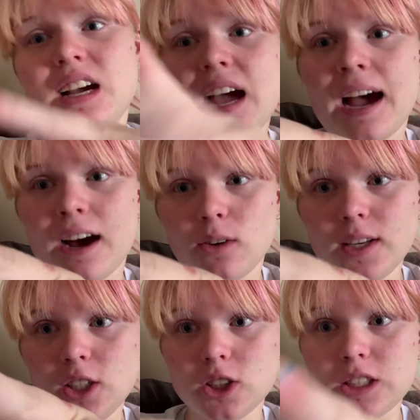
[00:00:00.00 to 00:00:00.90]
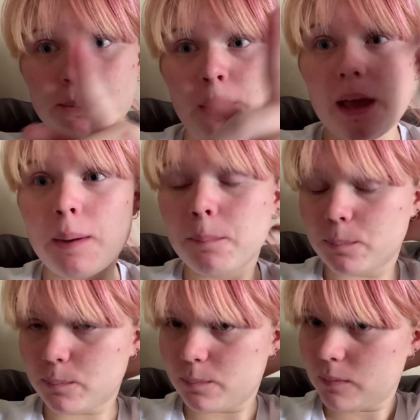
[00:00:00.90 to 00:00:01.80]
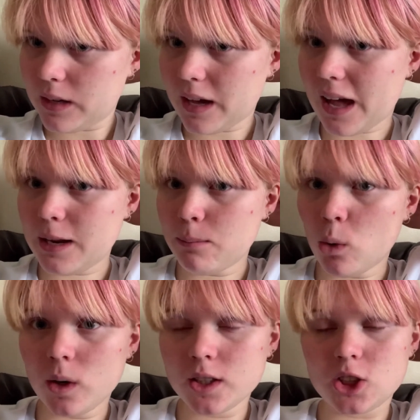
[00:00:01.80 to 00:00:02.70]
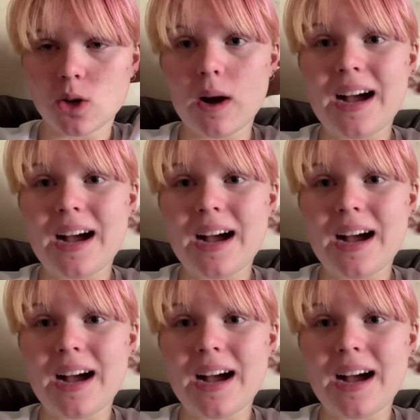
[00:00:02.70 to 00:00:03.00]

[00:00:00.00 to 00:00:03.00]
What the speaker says: how it used to be anymore. So I